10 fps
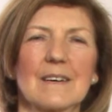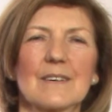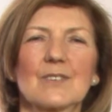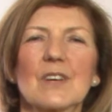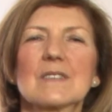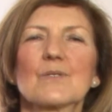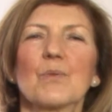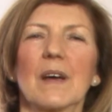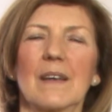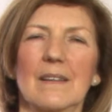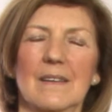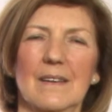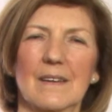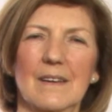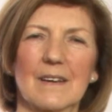uh, just wait
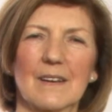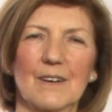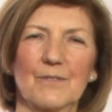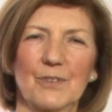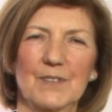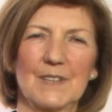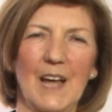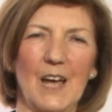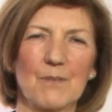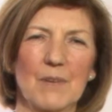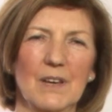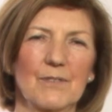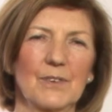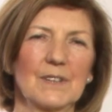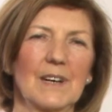for the timing,
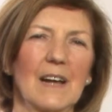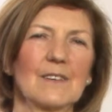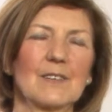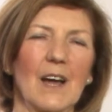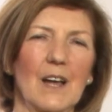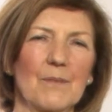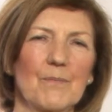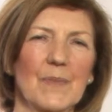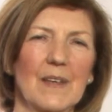for the right time.